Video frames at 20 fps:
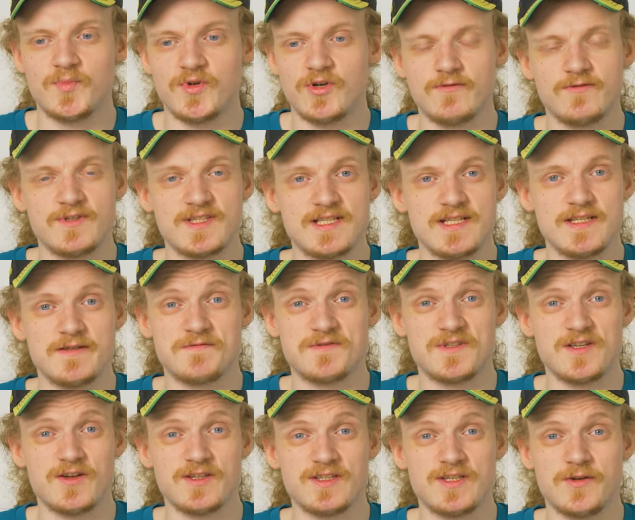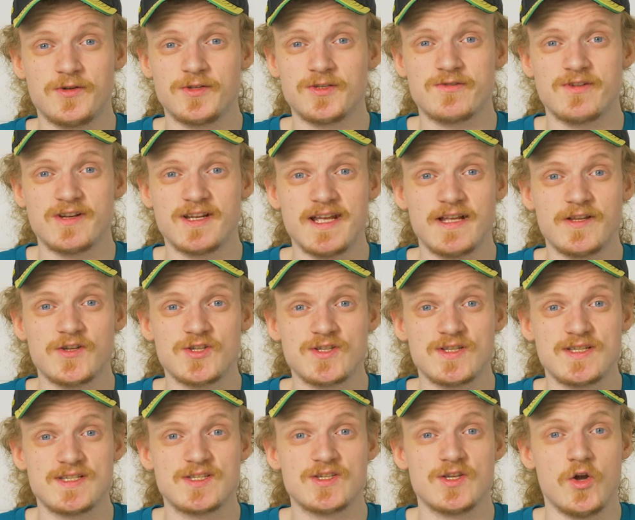but obviously if the on-track action
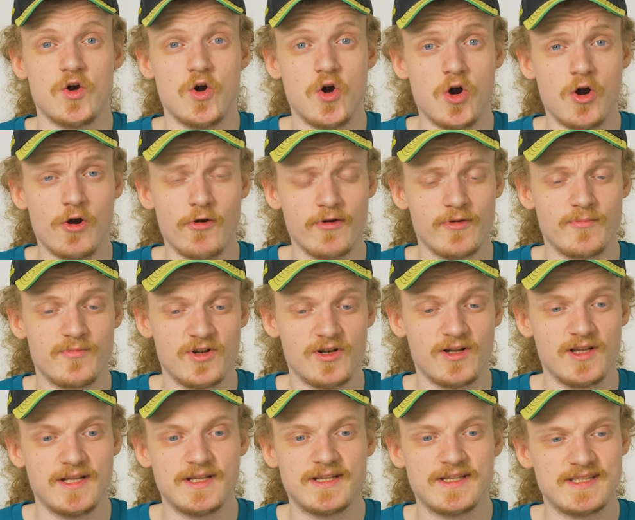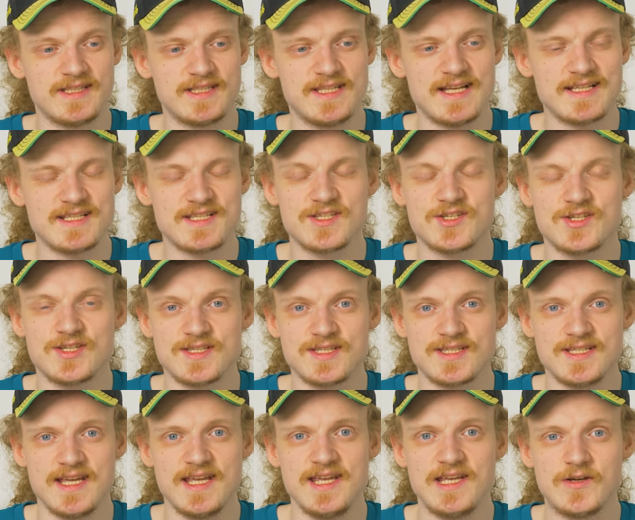is horrible, it does
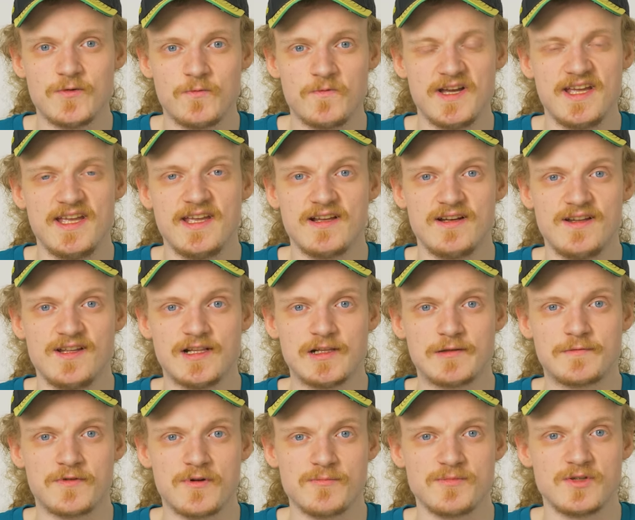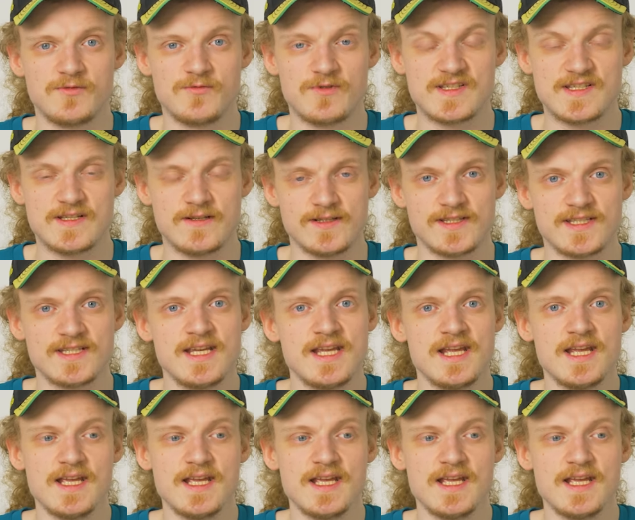just take away a little from the results,